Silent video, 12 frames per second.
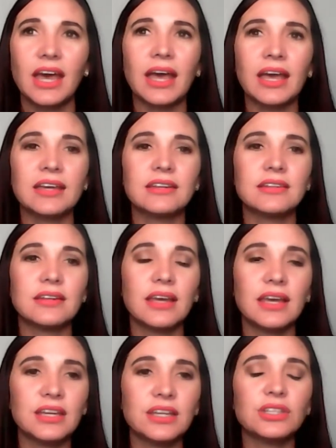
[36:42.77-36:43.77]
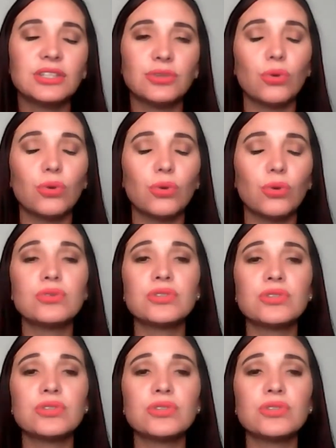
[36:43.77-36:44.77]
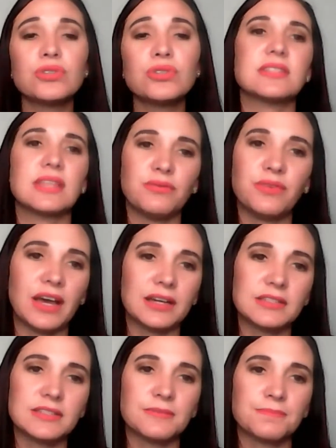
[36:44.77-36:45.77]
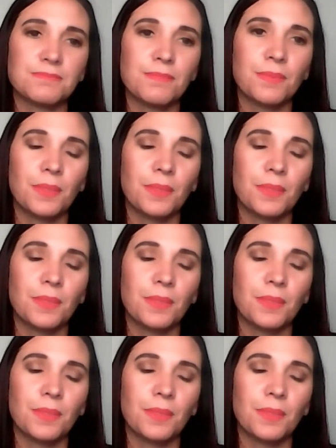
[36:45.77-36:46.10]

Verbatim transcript: and you also need to embrace that fact